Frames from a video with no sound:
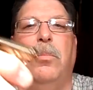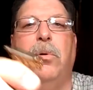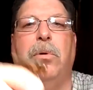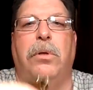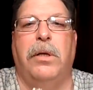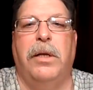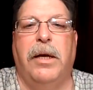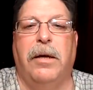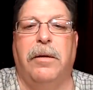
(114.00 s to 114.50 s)

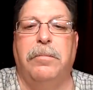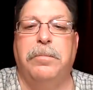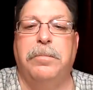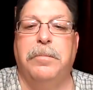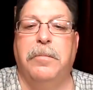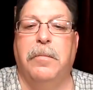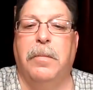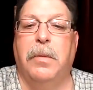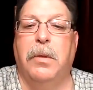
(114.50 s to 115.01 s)
and pull it
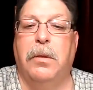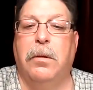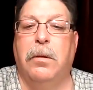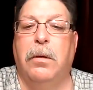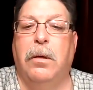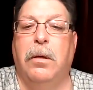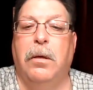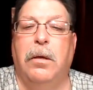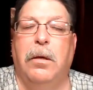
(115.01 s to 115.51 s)
out,
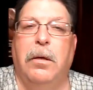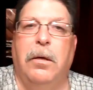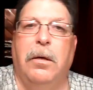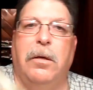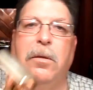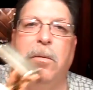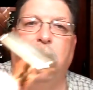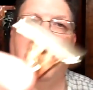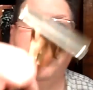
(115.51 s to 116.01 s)

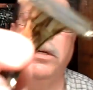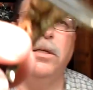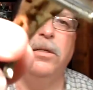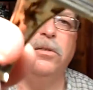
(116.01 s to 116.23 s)
and the